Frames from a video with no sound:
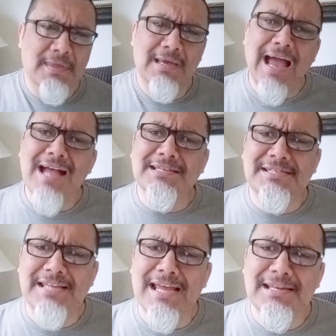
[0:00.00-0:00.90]
God
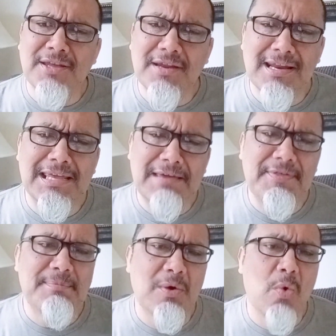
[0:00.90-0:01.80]
said you need to give
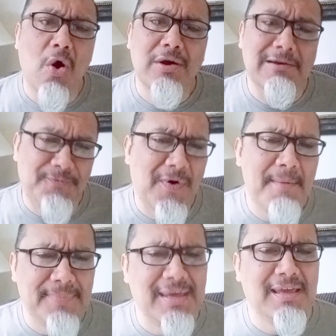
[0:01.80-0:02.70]
them a warning
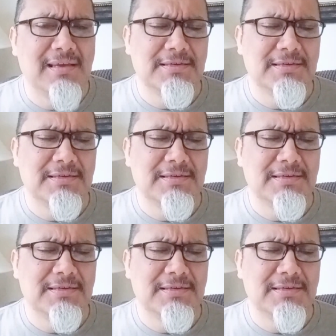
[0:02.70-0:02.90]
from me.